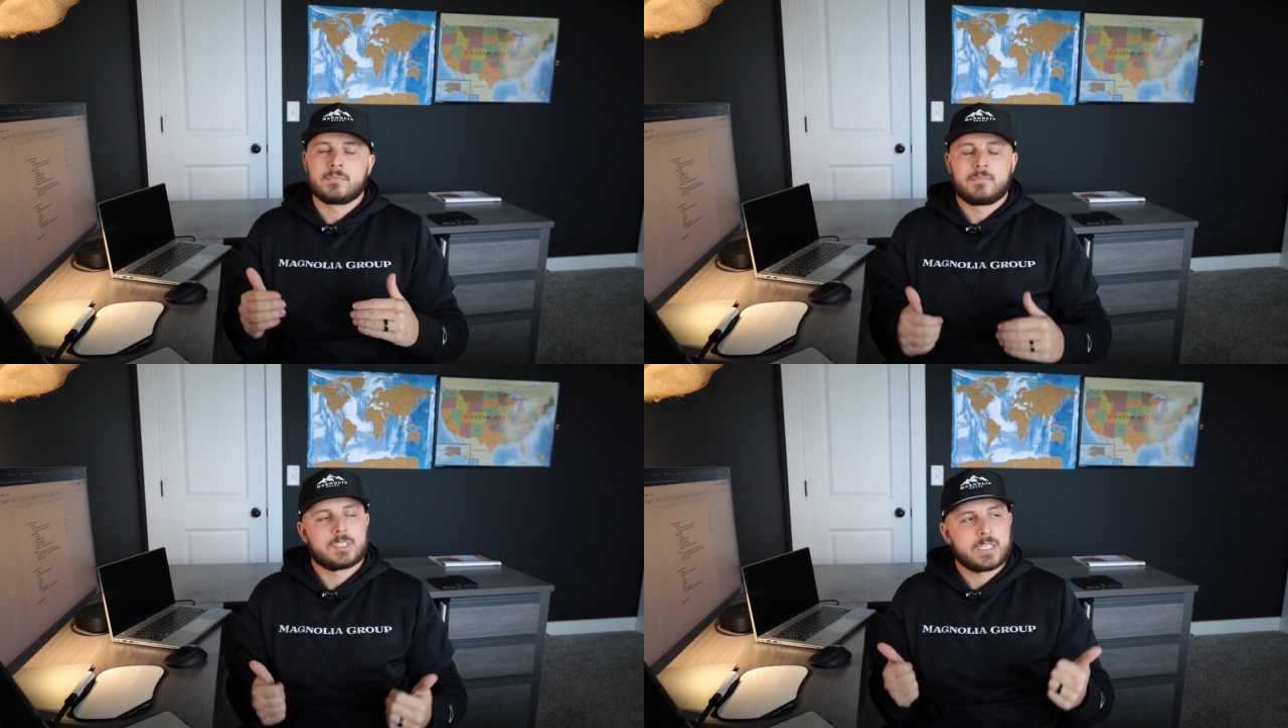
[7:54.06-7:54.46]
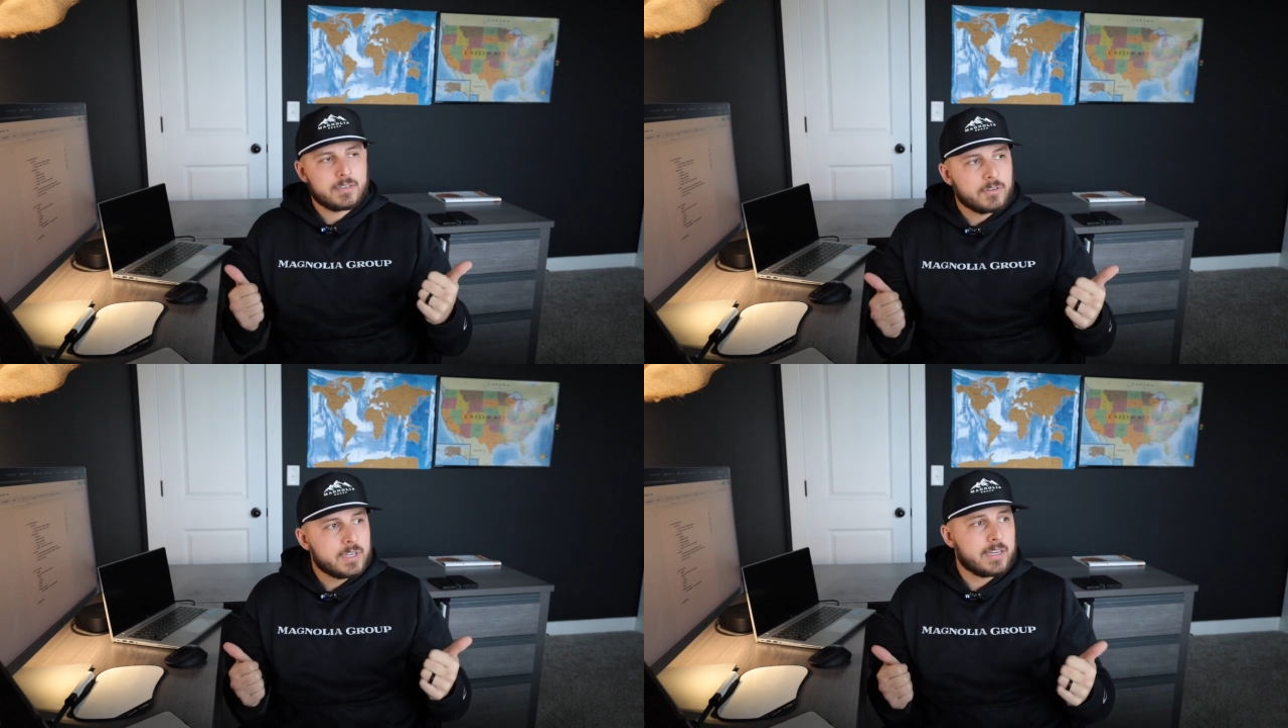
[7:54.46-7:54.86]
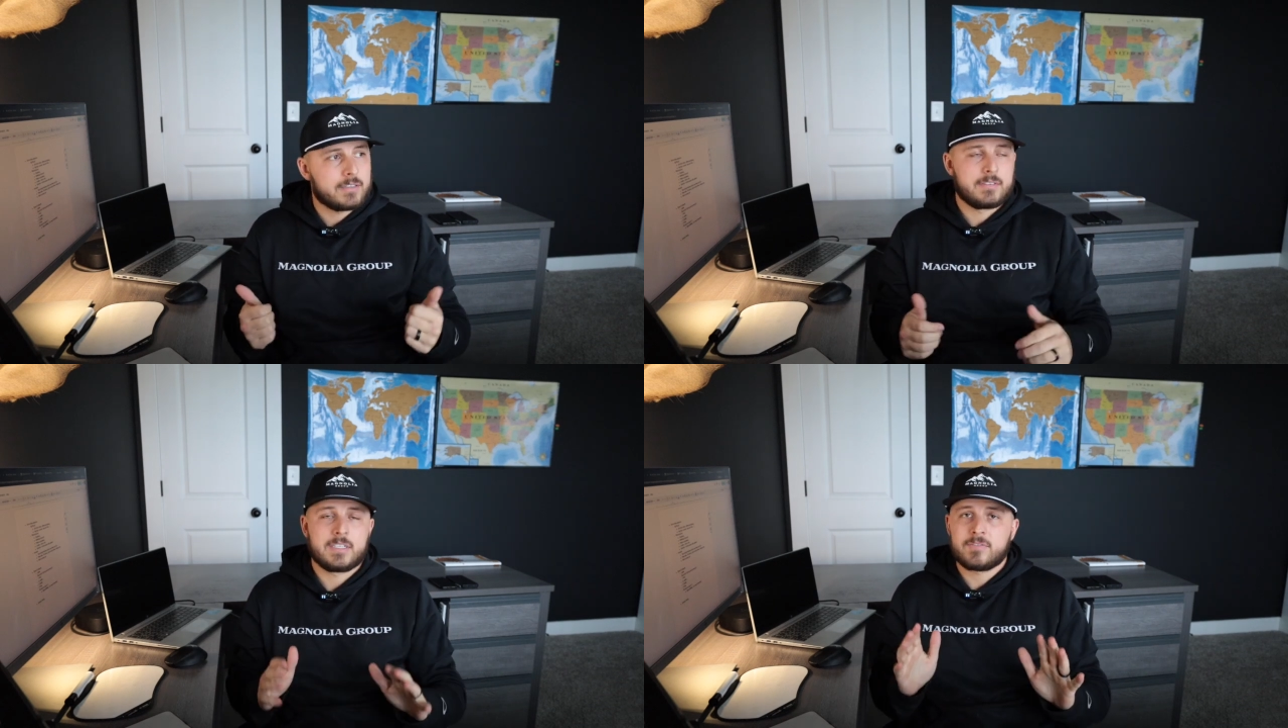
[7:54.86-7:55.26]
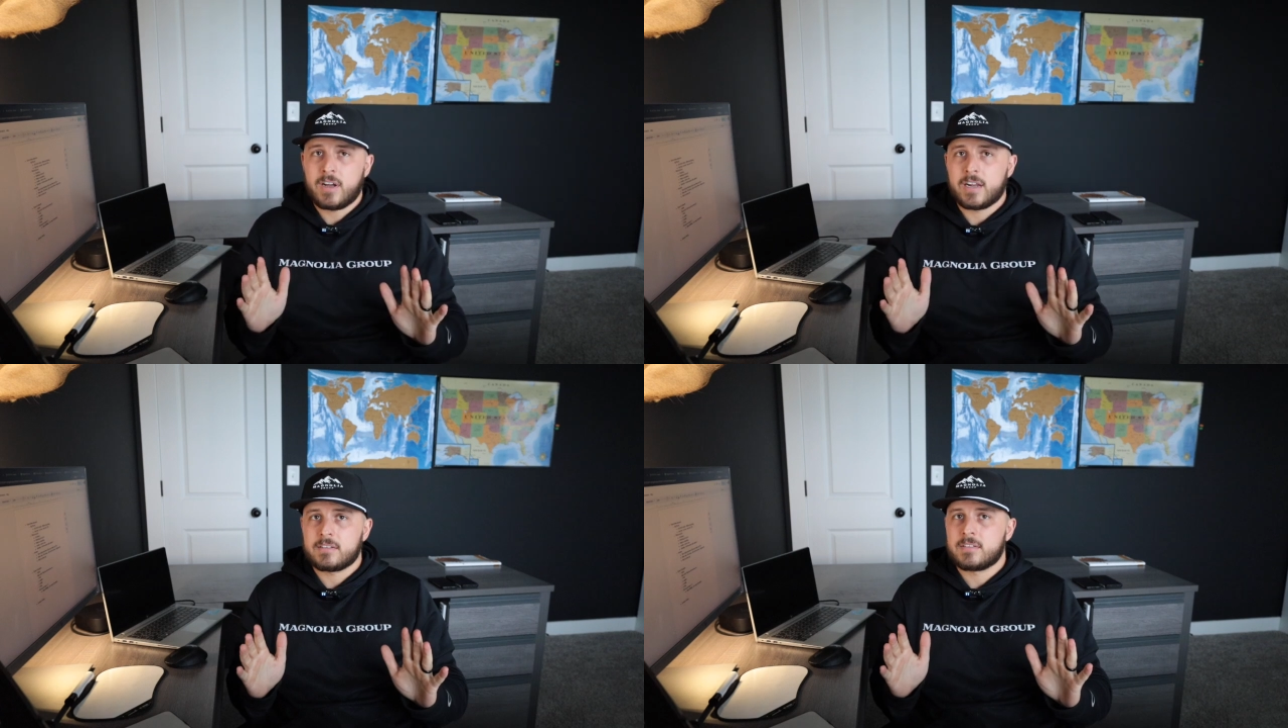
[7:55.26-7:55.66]
It's like, okay, that's
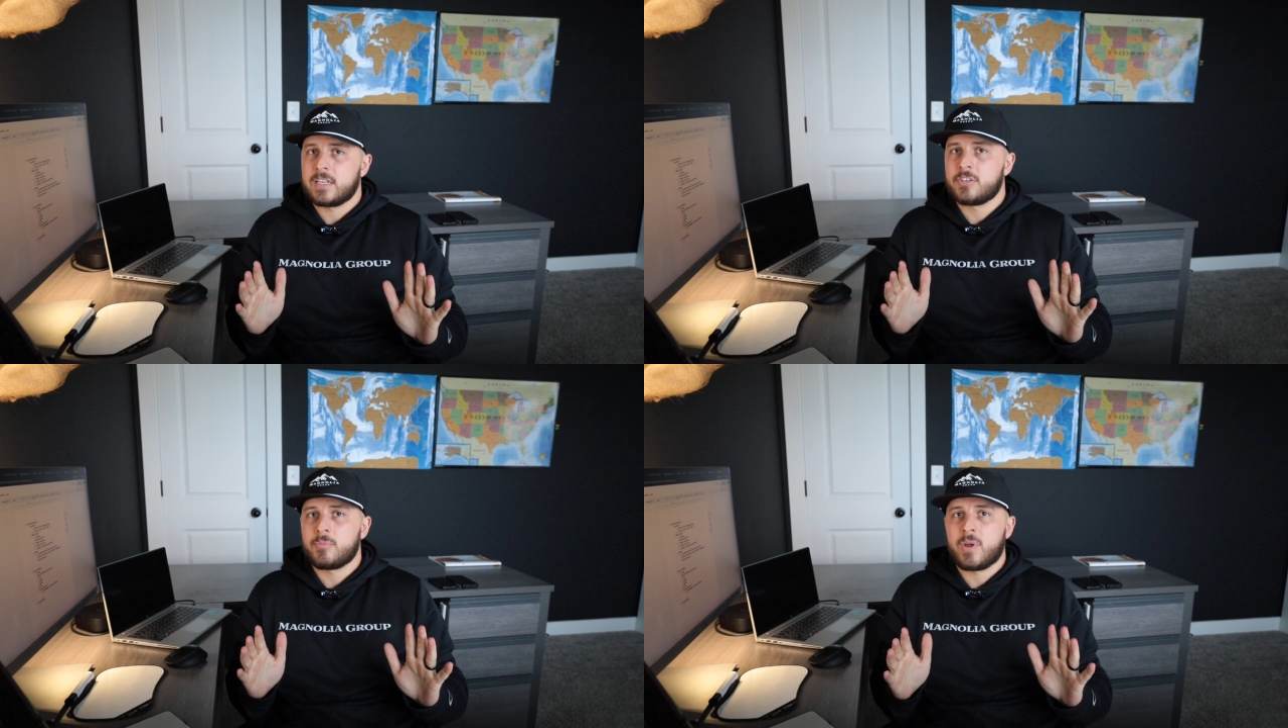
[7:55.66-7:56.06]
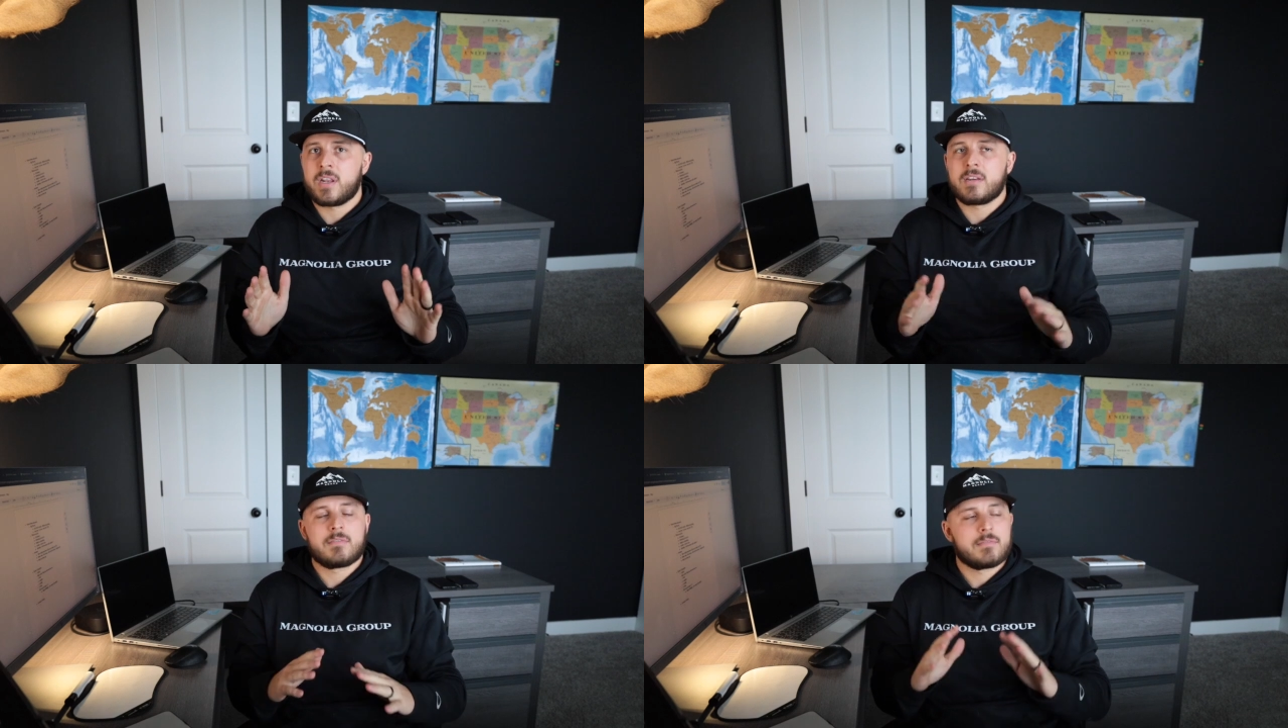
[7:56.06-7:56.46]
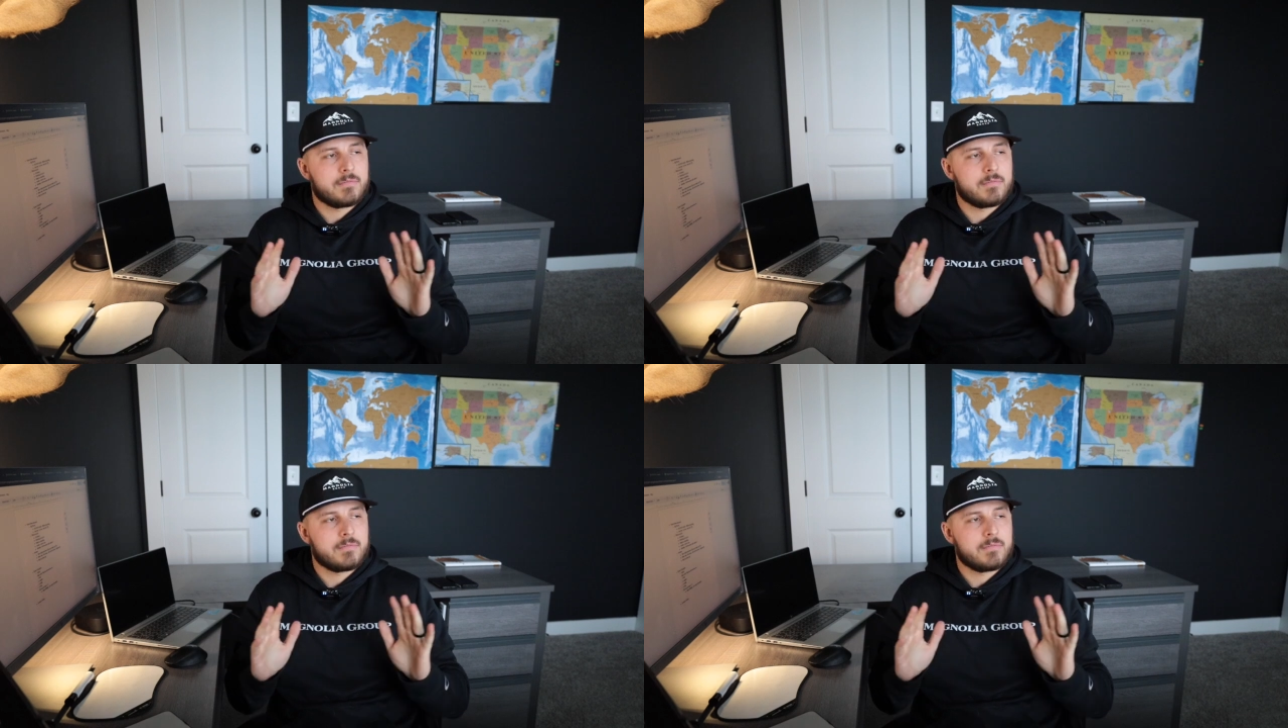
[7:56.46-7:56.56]
fine. That's your opinion.